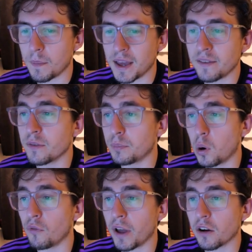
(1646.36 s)
Even
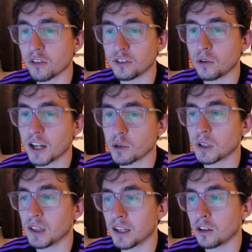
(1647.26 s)
Port Vale can still catch up
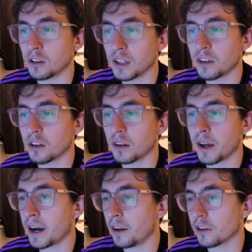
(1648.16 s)
to Lincoln. Lincoln
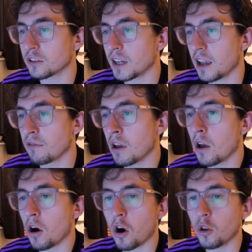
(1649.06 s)
are not safe.
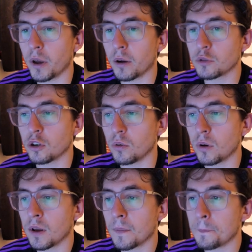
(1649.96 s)
All the way up to
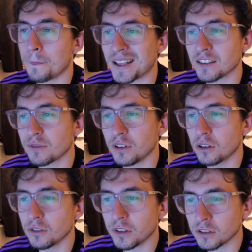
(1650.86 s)

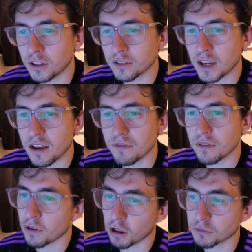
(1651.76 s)
Mansfield is not safe,
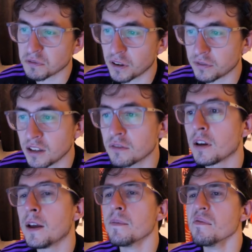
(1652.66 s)
or
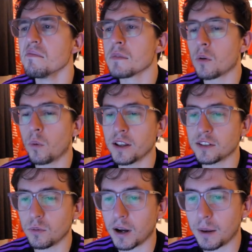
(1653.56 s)
15th. We'll wait to
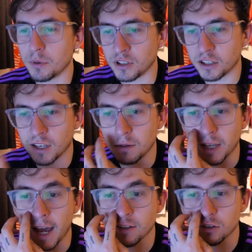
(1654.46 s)
see what happens in the last games.
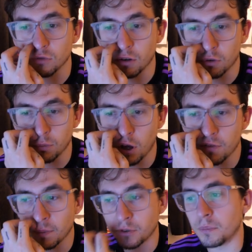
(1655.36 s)
Exeter, Rotherham,
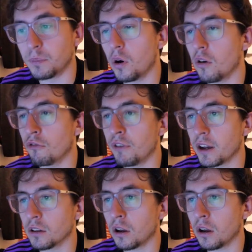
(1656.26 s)
Northampton and Port
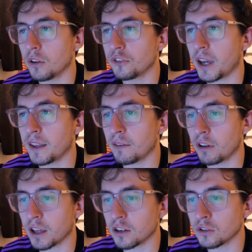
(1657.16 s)
Vale all sat in that
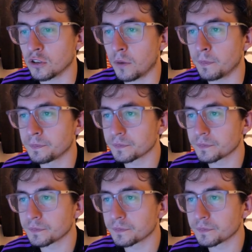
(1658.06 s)
relegation zone.